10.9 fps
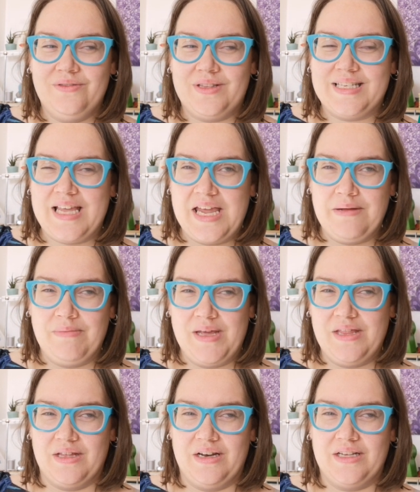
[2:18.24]
the same
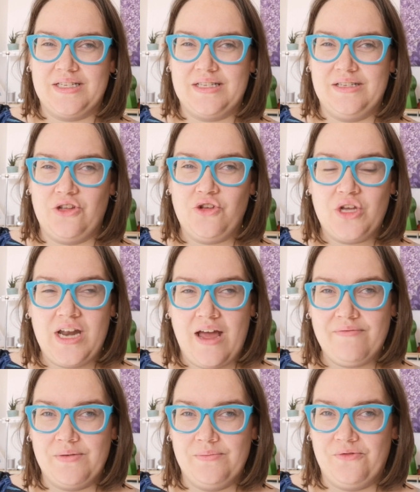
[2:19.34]
either. Like, you can
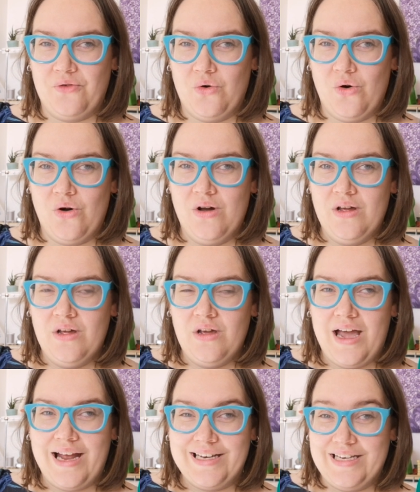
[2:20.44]
have them for
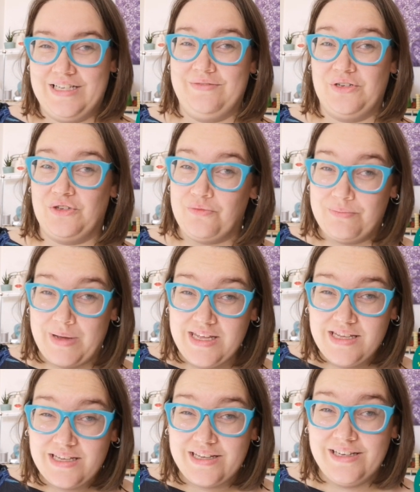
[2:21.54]
an individual
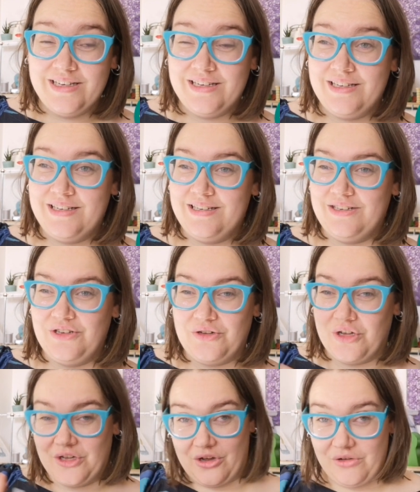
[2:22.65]
make. You
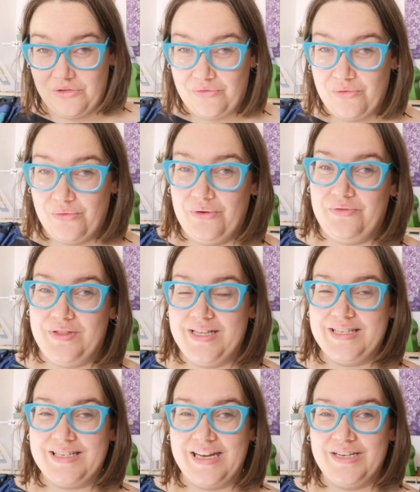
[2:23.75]
can go through all of
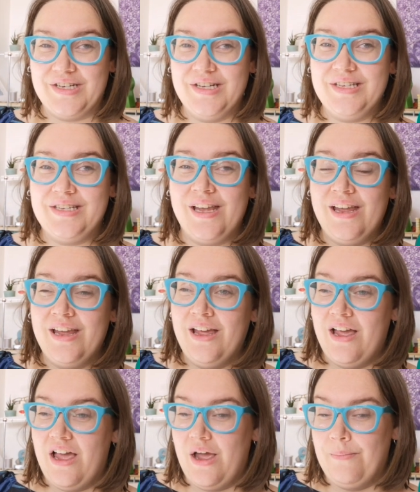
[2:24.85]
these stages,
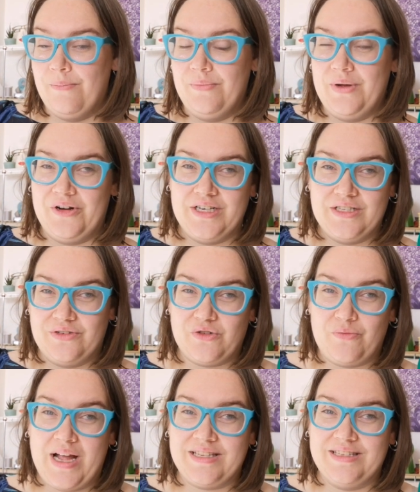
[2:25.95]
an
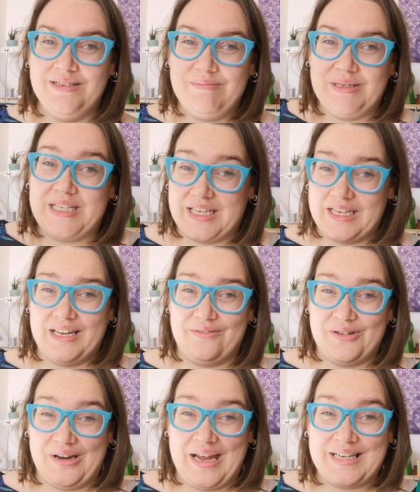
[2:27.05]
individual pattern, particularly
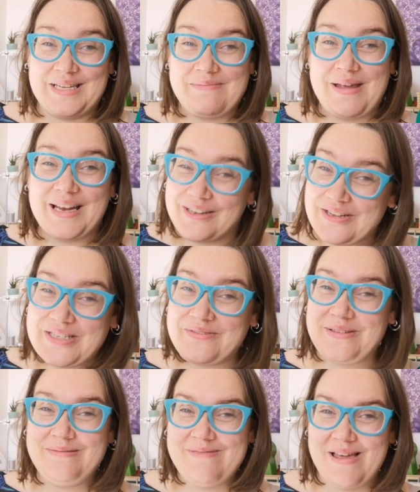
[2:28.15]
if you like to make lots
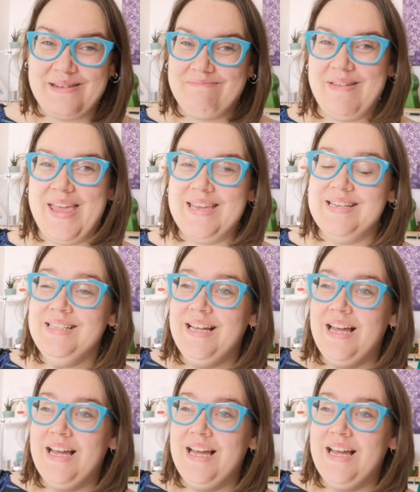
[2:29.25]
of them like me,